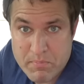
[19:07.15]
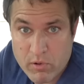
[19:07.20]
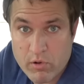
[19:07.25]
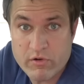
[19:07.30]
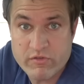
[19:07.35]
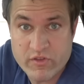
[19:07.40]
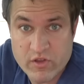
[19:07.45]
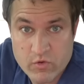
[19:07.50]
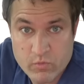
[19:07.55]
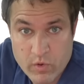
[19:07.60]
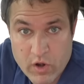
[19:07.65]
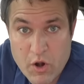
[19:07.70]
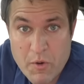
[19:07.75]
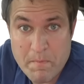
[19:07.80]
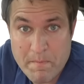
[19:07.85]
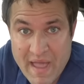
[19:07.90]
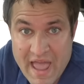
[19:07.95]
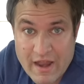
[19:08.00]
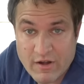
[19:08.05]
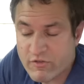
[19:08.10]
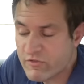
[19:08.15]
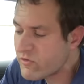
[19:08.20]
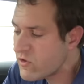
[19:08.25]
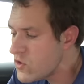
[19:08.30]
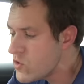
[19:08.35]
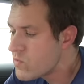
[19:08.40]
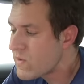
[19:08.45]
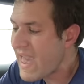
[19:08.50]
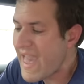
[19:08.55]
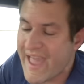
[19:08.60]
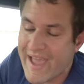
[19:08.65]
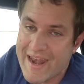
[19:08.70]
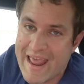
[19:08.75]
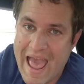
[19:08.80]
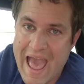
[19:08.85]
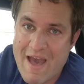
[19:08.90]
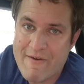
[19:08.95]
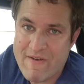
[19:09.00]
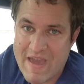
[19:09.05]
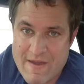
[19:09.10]
person rear bench. So you can
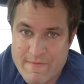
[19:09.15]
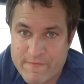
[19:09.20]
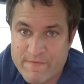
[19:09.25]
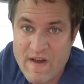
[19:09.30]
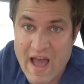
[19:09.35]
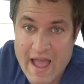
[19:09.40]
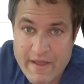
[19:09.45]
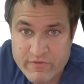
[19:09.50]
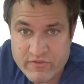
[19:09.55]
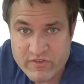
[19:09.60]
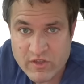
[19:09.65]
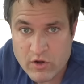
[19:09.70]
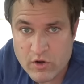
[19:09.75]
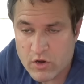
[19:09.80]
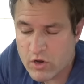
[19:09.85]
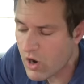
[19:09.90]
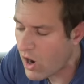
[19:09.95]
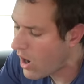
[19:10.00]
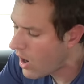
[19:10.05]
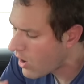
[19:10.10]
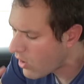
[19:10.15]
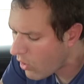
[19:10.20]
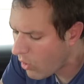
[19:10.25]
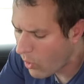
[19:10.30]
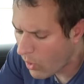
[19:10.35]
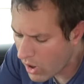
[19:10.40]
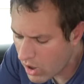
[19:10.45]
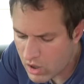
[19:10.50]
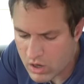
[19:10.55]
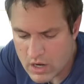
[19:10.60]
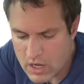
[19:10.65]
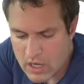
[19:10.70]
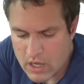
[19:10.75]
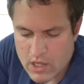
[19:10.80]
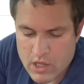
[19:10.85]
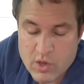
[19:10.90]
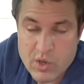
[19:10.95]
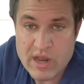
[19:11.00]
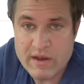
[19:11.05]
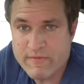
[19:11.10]
have a five seater car or
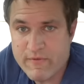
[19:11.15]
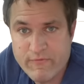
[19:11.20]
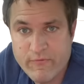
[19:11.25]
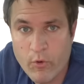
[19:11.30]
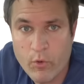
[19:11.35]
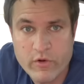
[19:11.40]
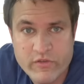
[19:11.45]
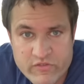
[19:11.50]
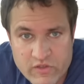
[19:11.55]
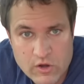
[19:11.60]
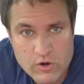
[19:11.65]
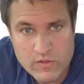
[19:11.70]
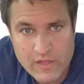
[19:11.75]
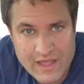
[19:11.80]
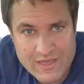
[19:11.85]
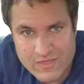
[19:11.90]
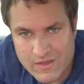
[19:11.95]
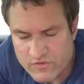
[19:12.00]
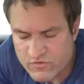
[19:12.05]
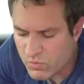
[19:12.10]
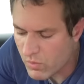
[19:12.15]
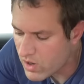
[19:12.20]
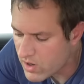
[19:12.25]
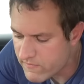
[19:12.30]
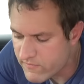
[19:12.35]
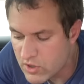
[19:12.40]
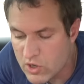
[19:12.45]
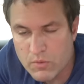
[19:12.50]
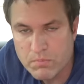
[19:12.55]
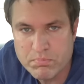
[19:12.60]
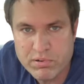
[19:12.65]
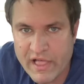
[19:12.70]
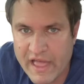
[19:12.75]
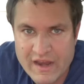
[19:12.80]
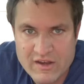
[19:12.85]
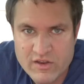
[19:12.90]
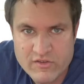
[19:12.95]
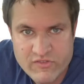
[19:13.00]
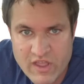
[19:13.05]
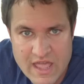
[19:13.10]
you can have a four-seater like this one if you don't
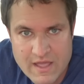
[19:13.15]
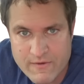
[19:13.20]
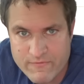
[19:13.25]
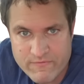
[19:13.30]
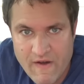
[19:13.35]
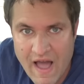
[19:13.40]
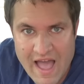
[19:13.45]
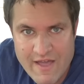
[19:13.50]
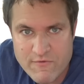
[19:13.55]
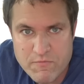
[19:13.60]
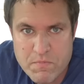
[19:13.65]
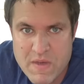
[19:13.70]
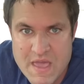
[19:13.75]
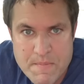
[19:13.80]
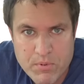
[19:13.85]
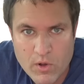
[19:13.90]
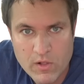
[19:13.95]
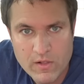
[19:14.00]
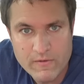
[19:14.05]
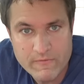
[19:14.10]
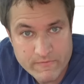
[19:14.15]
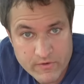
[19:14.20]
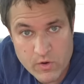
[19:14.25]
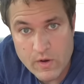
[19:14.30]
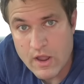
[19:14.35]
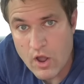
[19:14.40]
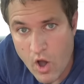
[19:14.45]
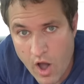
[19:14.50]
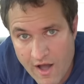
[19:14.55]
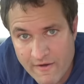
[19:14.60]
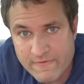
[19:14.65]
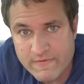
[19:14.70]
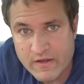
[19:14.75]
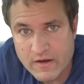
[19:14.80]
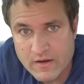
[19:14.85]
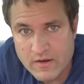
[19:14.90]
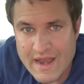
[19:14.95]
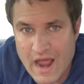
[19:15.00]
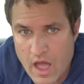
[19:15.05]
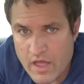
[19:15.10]
plan to take five people very often.
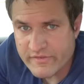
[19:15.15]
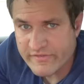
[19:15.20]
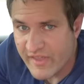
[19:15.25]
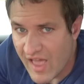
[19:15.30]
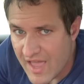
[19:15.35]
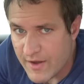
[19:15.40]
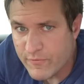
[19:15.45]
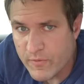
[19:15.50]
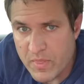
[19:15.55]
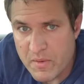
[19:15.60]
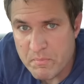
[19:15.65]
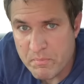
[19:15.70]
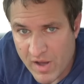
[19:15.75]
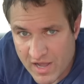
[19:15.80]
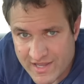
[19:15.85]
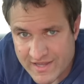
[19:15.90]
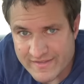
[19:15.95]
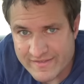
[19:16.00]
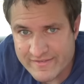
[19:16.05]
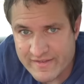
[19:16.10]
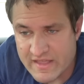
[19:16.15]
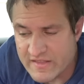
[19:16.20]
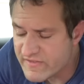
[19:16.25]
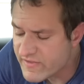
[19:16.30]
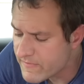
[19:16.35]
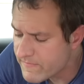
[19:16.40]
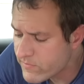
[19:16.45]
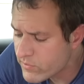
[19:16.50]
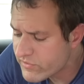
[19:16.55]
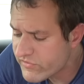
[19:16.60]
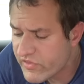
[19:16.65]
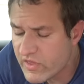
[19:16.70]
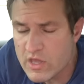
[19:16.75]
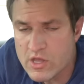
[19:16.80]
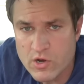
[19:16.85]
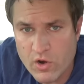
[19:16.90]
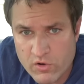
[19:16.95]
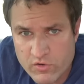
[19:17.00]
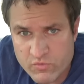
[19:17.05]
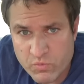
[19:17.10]
Now, aside from the bucket seats, the first thing you
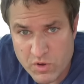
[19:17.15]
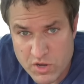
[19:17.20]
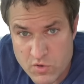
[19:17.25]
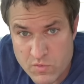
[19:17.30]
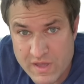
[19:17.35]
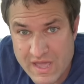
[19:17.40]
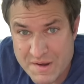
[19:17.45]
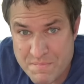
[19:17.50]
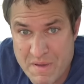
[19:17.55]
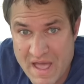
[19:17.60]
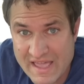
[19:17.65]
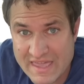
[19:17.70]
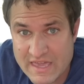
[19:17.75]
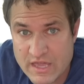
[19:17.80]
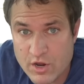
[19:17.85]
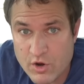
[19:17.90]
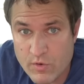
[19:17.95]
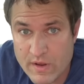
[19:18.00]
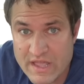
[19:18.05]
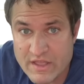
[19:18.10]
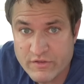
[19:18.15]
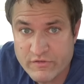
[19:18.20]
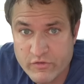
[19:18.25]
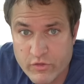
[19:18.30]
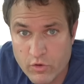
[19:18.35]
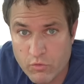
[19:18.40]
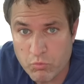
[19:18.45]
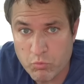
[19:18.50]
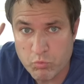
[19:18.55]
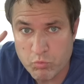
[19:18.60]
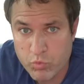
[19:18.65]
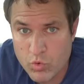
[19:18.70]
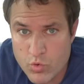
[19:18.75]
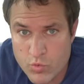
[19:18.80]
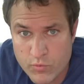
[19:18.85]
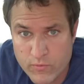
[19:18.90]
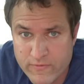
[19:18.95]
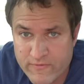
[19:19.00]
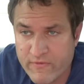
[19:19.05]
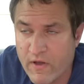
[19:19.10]
notice when you get back here is the
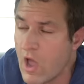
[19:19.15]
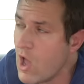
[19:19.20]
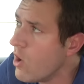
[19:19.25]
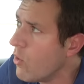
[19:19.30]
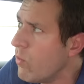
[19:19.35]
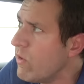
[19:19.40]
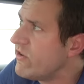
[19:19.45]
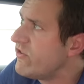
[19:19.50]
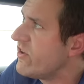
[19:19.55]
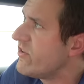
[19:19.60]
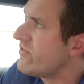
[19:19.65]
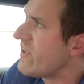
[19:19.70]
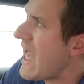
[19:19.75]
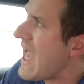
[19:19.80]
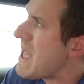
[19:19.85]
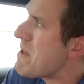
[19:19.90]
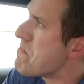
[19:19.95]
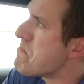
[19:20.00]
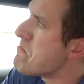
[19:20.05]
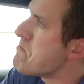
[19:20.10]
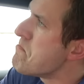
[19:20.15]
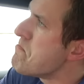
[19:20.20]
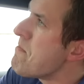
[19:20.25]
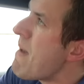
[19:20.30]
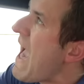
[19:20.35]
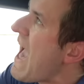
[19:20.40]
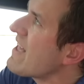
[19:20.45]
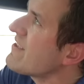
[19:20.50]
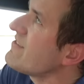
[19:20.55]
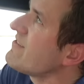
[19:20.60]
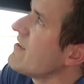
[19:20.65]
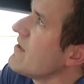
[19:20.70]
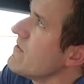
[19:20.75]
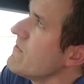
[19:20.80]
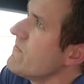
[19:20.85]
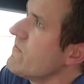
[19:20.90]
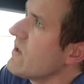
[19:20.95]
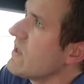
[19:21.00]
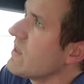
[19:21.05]
roof, which is a massive